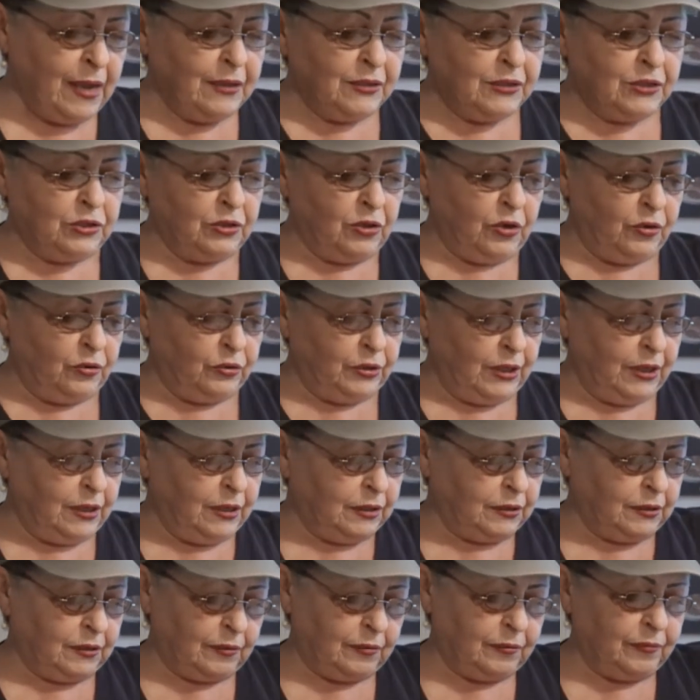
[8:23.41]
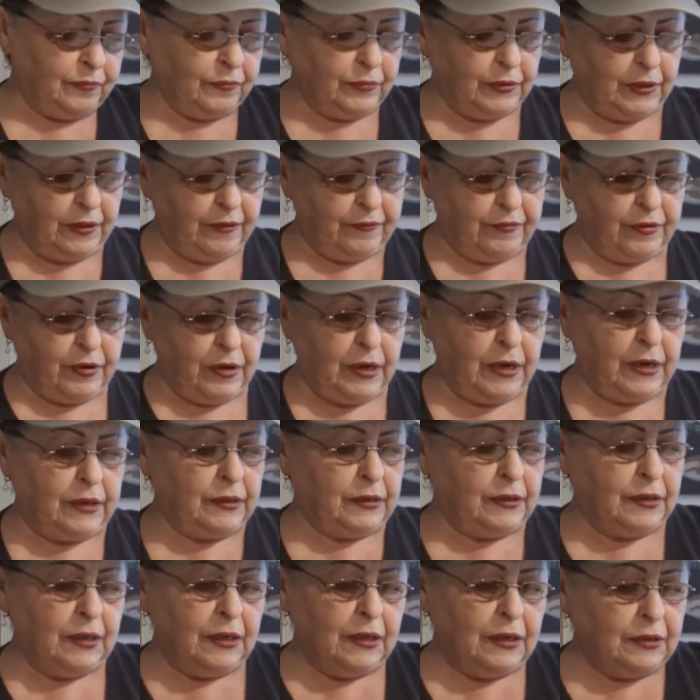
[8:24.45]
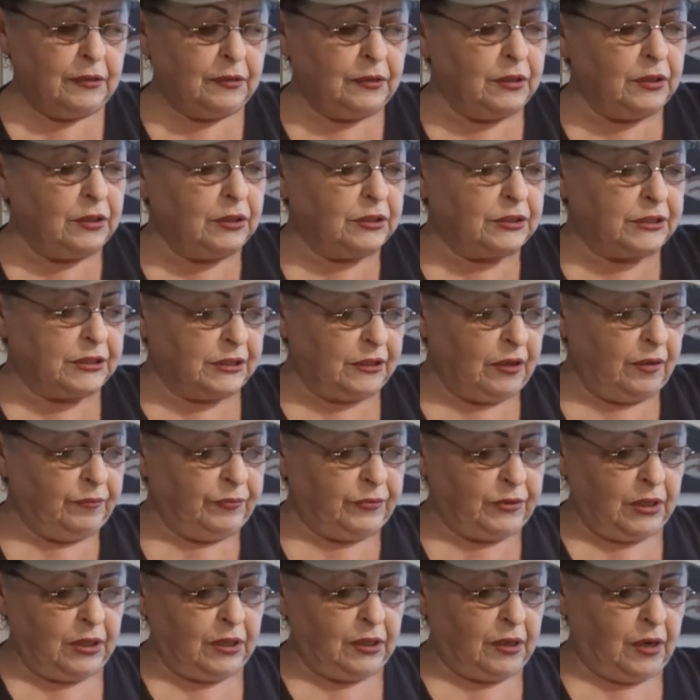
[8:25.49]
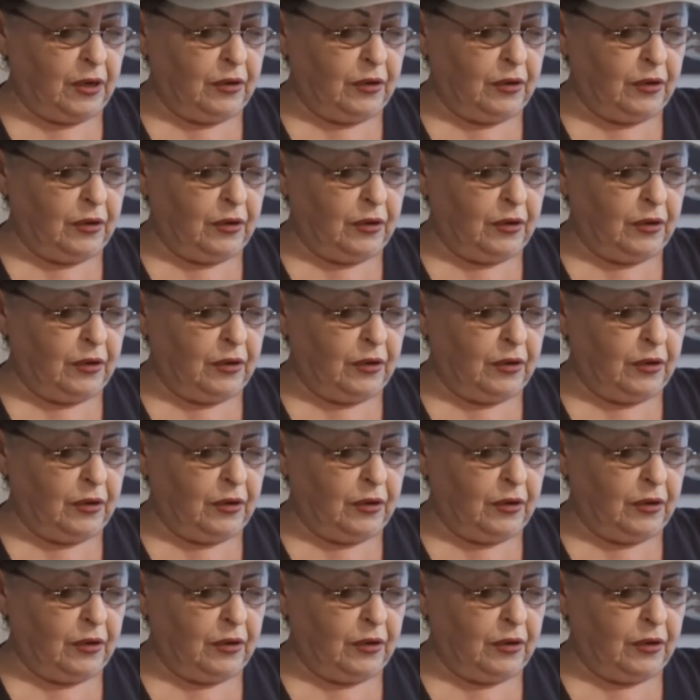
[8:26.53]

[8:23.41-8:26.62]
So that whenever I need something,